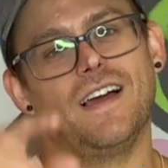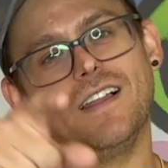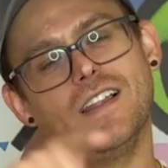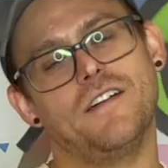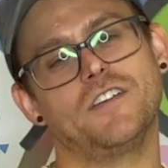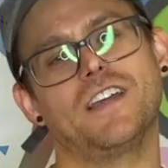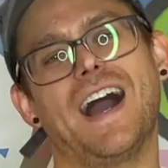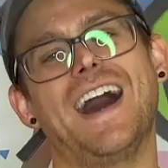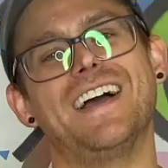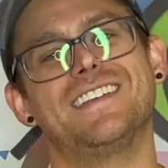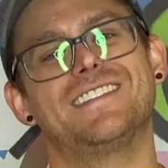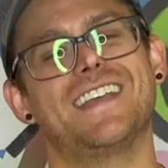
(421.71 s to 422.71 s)
I love you
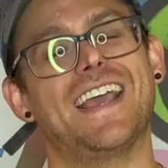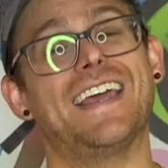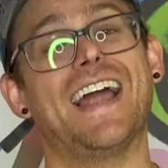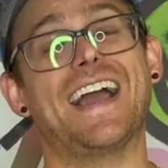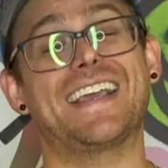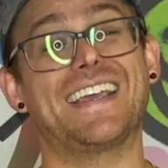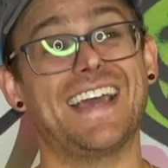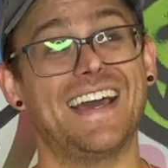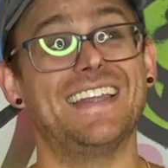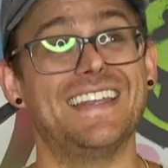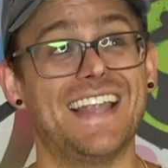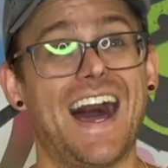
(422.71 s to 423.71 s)
guys, and I
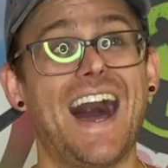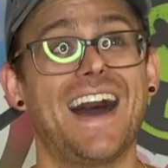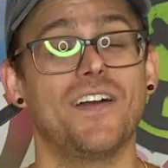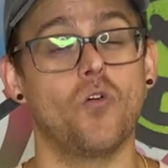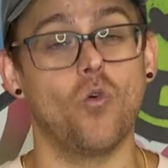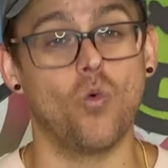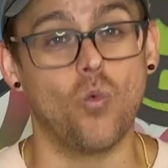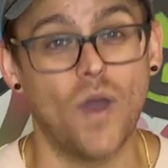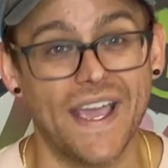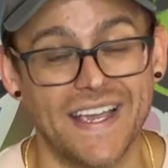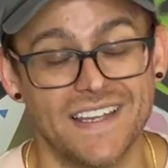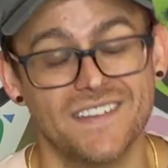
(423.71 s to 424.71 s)
cannot
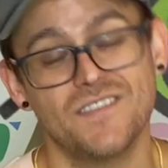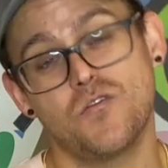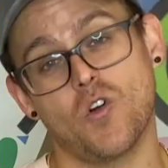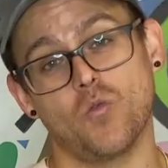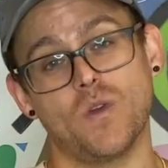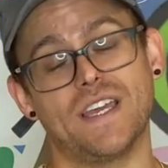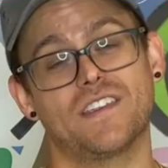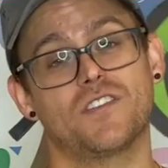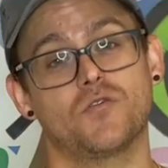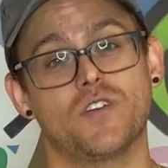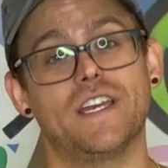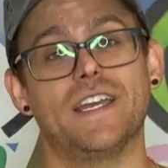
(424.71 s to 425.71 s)
wait for week
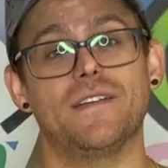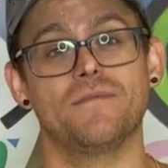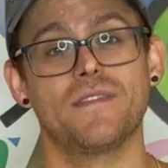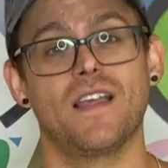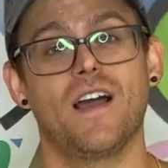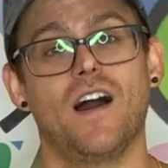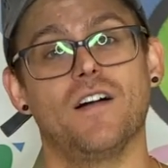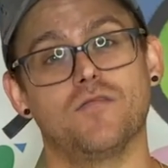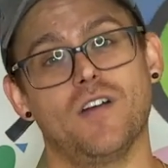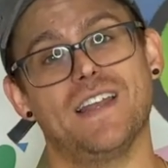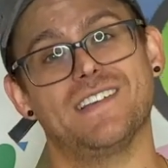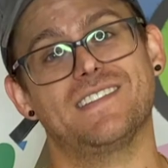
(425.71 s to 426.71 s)
3
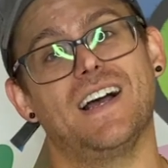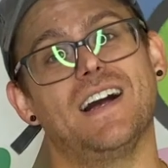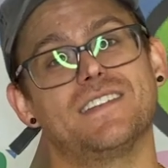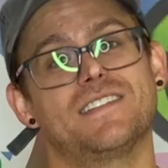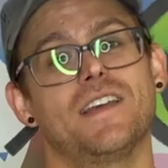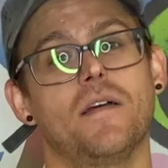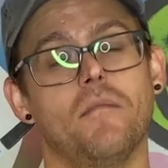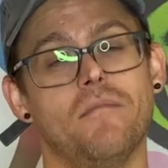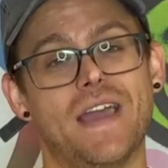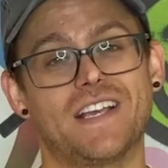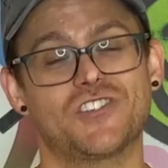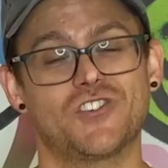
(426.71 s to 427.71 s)
of Renaissance.
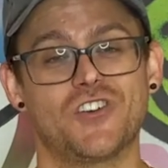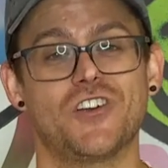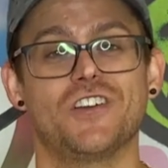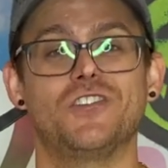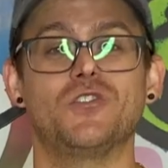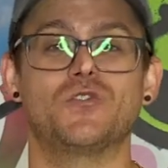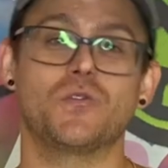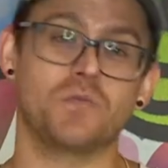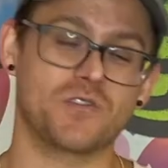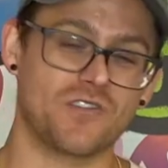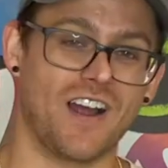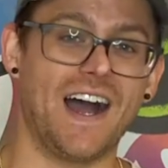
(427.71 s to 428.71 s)
Make sure you
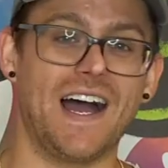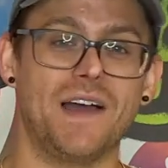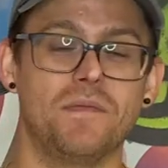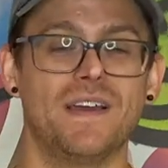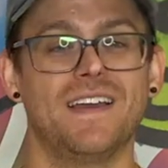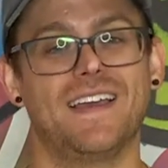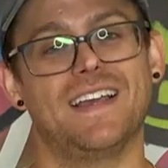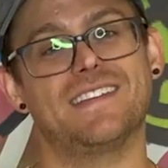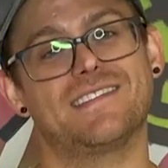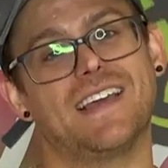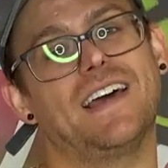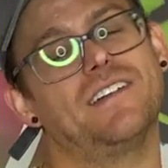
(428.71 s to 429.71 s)
subscribe
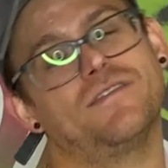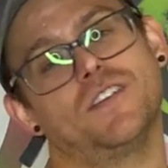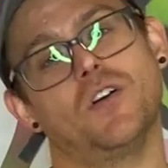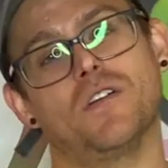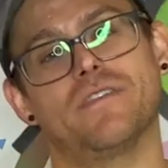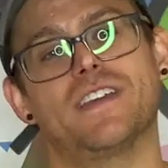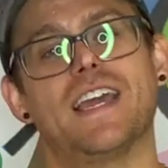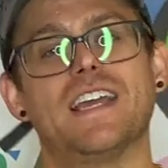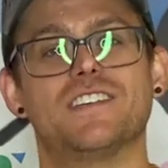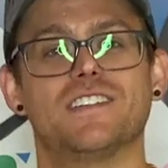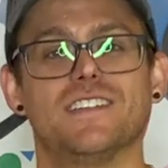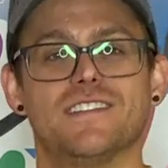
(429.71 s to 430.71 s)
and sign up for
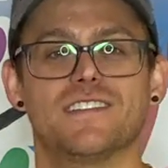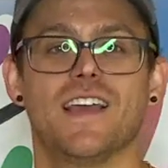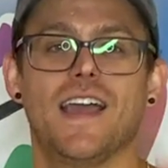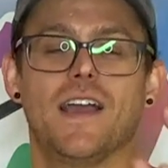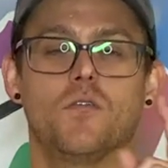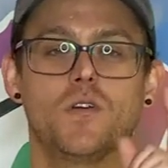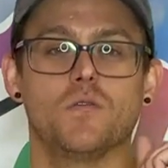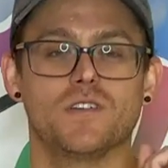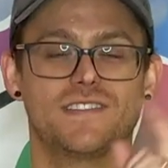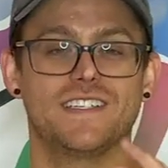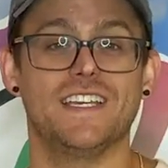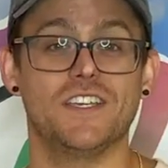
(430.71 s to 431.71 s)
notifications, and we will
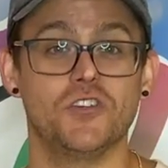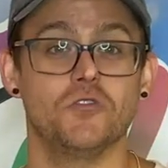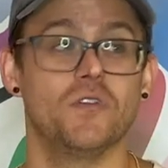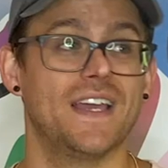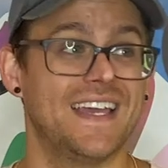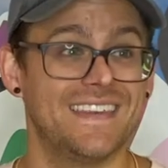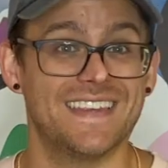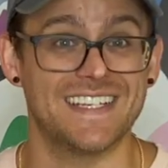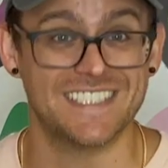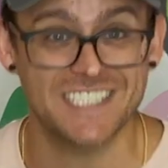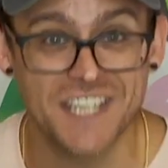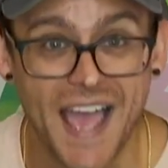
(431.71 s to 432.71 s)
see you in the
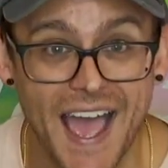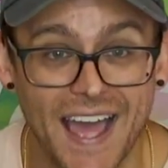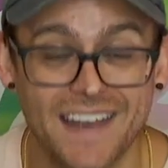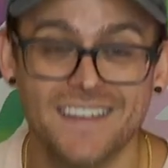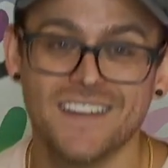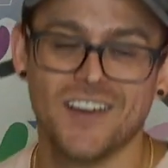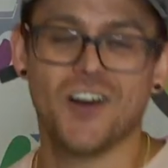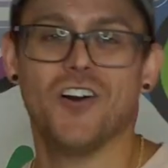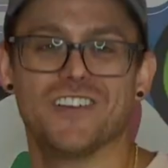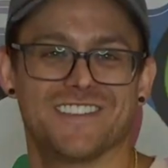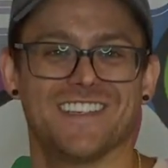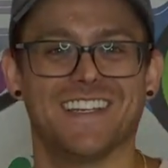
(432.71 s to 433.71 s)
chat
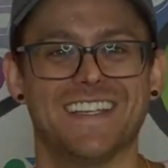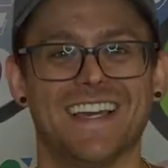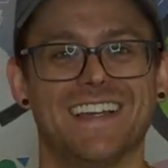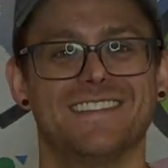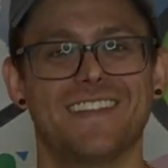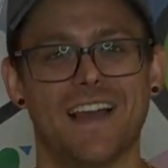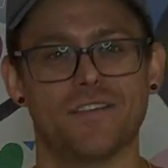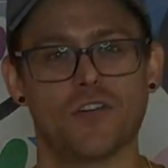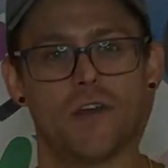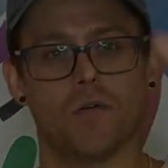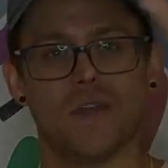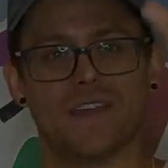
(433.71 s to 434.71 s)
on Sunday. Have a
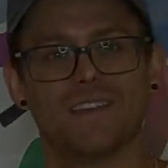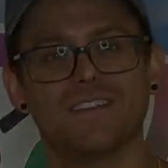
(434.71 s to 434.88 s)
great week.